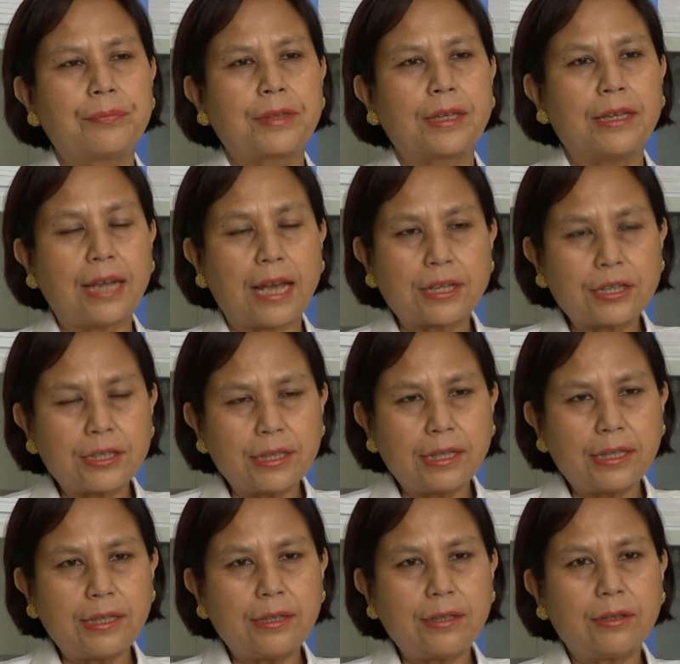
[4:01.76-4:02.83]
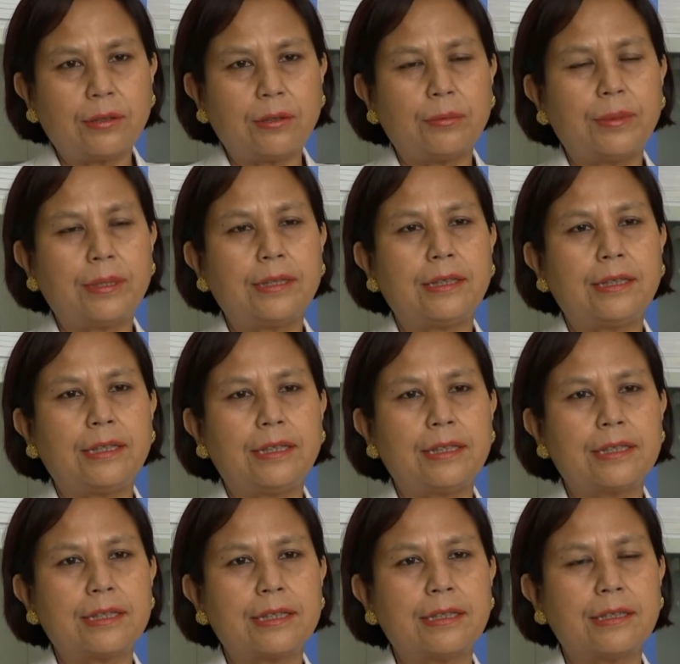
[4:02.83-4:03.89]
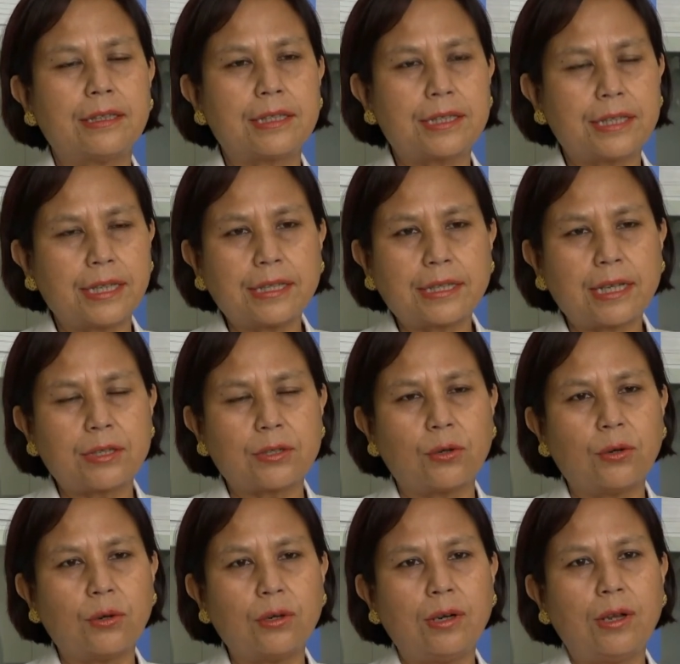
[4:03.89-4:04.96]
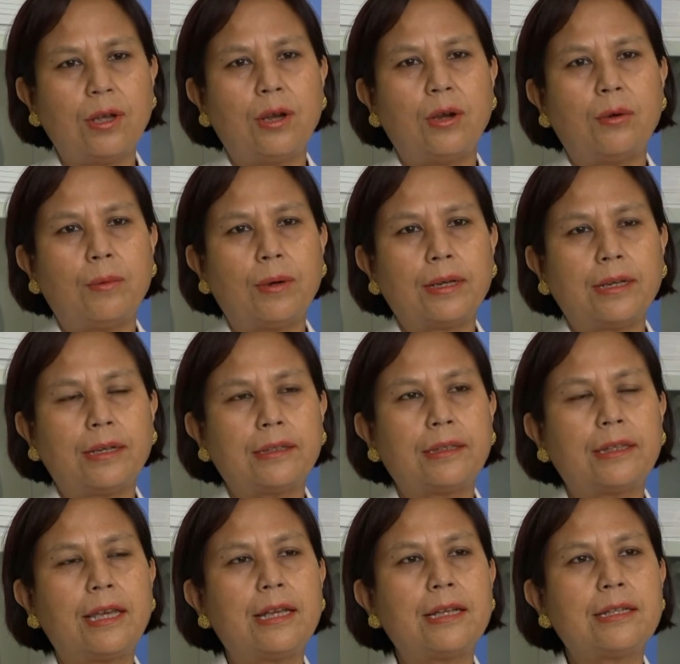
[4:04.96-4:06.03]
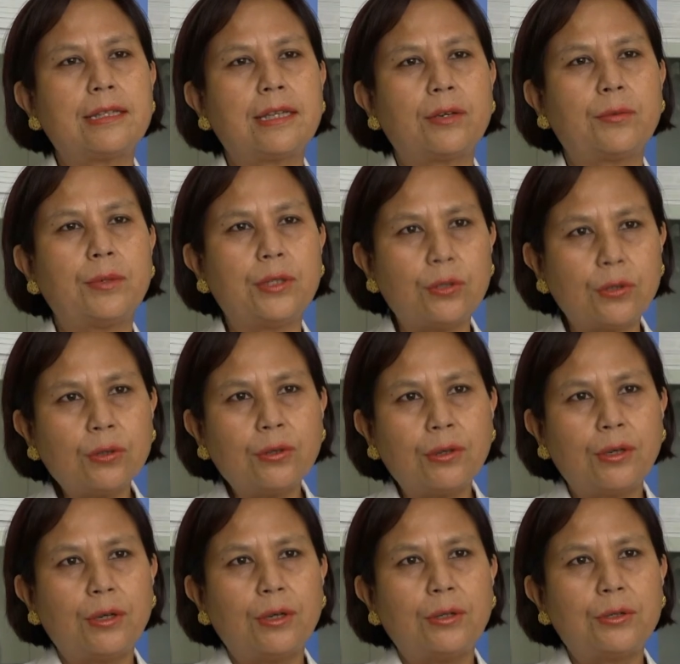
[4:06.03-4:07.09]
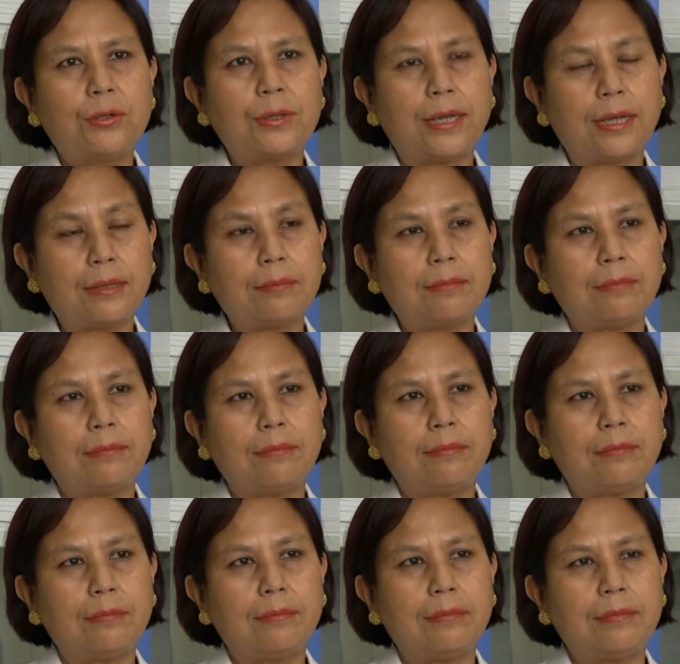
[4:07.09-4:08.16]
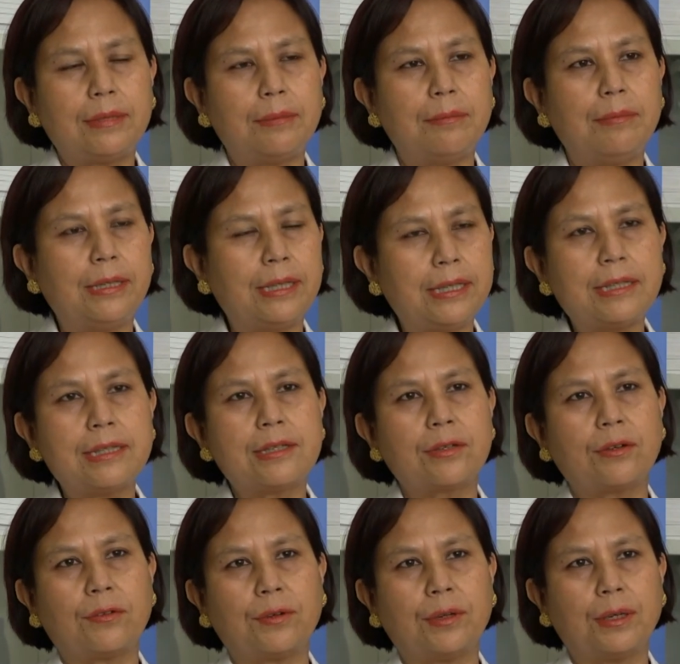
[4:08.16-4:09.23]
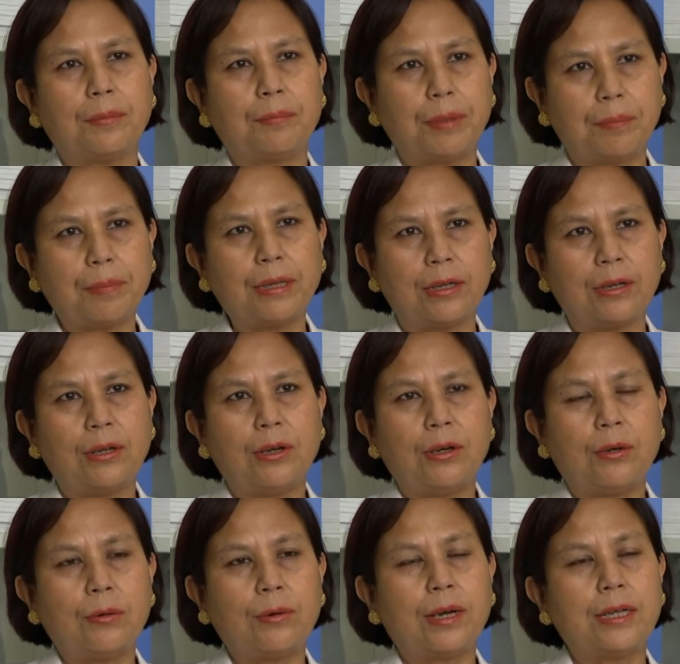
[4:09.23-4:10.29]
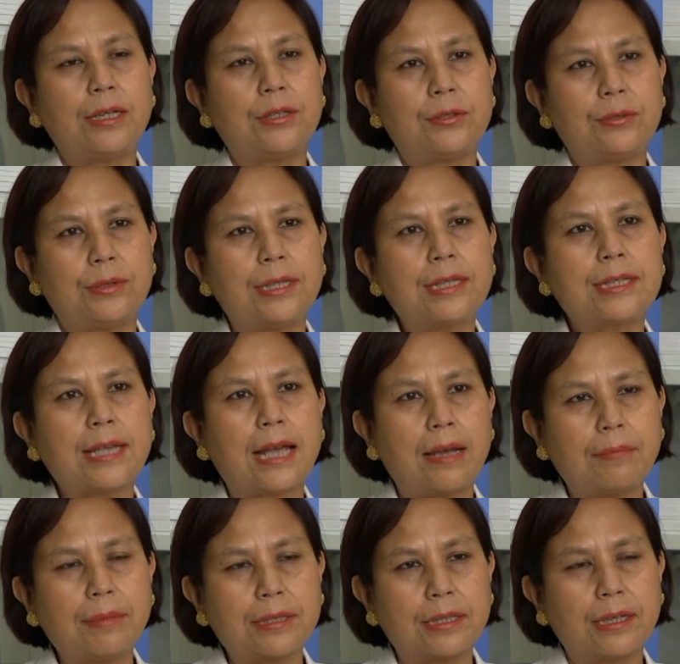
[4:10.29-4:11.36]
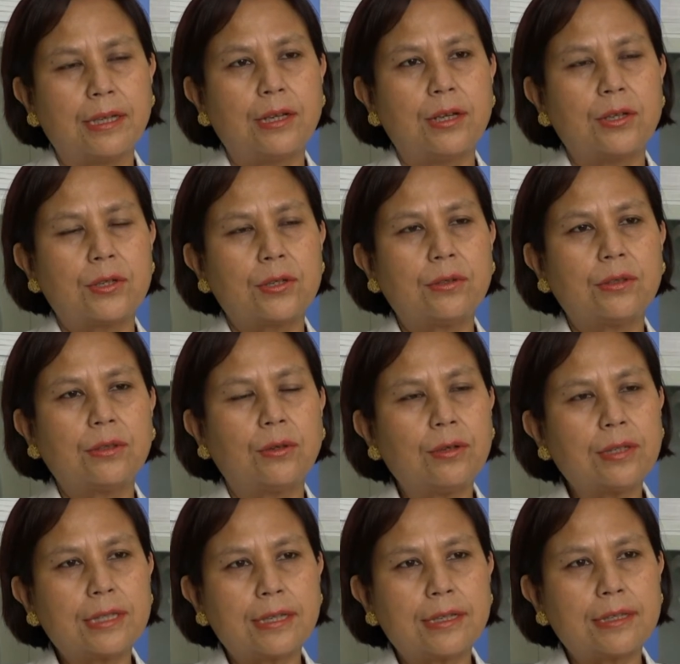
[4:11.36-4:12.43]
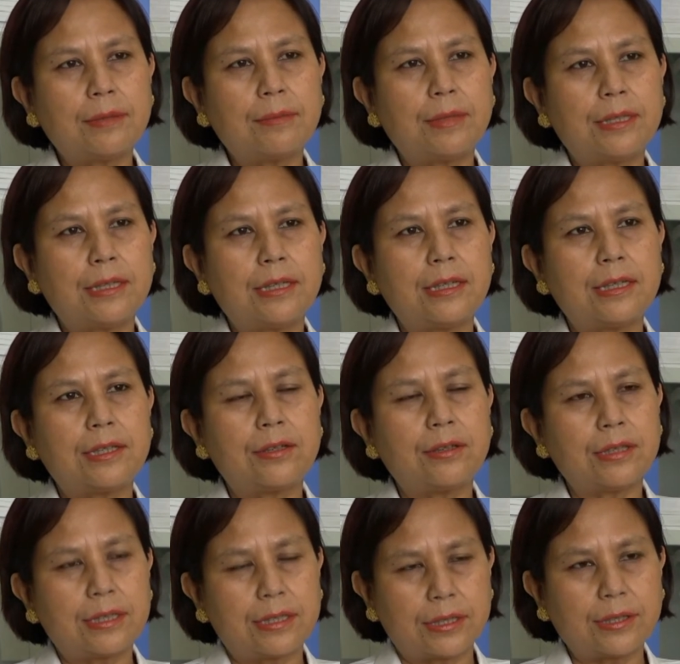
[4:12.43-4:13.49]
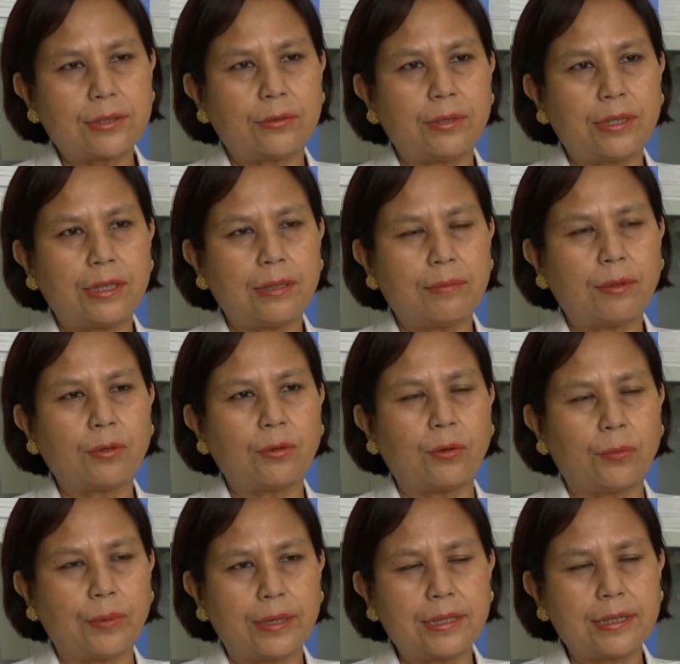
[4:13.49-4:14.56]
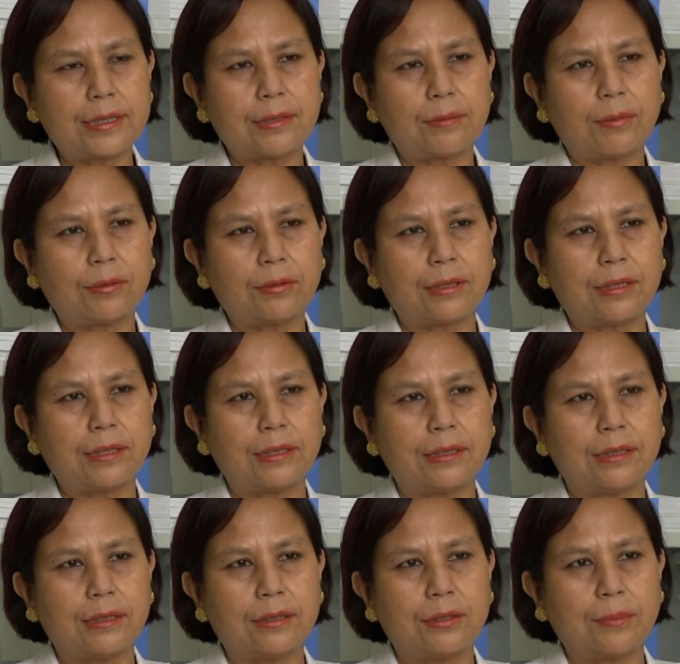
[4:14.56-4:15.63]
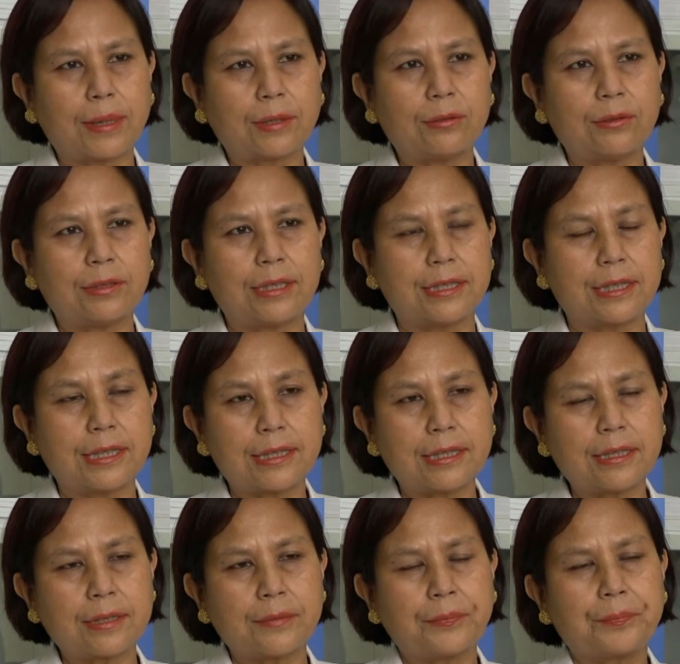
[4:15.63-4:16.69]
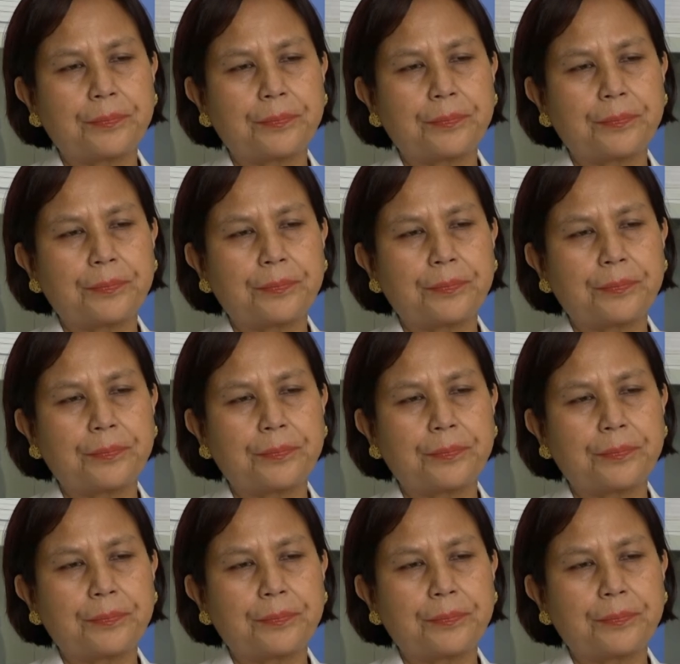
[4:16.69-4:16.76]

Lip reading: nationally or whether it is in the state as a whole, what are the things that we do to help the millions of people who are into this habit. So the whole system is here. It's not just only about awareness about the tobacco diseases.